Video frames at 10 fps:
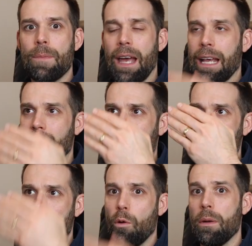I can
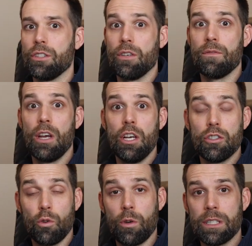have a whole bunch of
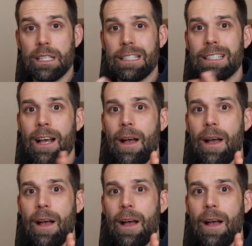sources,